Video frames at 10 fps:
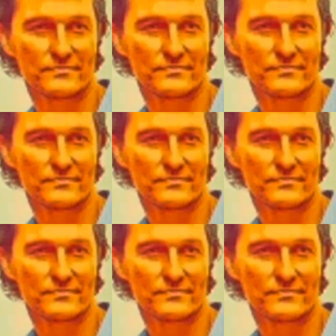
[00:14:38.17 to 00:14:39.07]

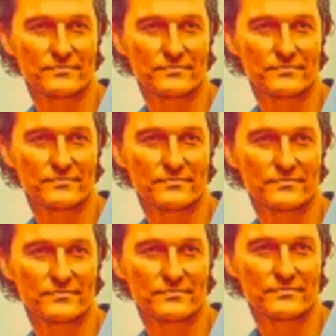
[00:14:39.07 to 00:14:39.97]

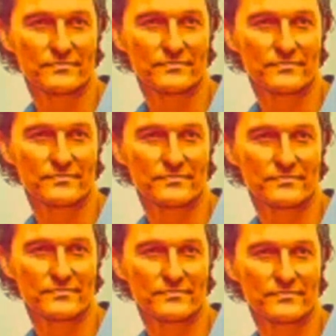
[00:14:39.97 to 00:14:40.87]

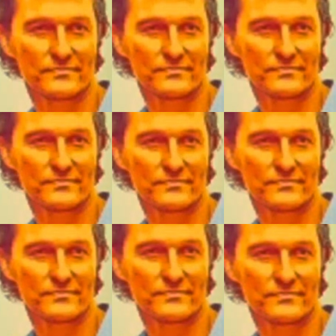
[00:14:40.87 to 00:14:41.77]

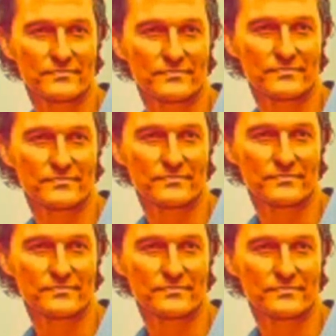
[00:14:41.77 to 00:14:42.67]

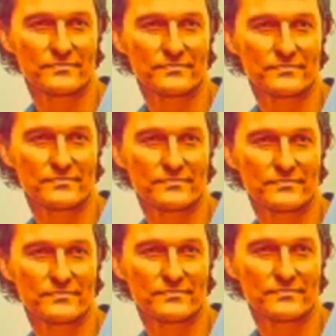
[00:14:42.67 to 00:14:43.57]

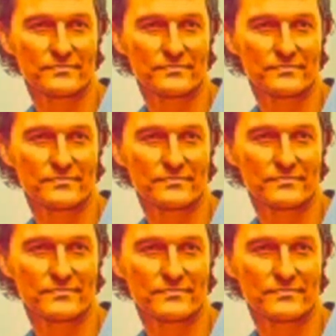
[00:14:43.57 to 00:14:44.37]
(not speaking)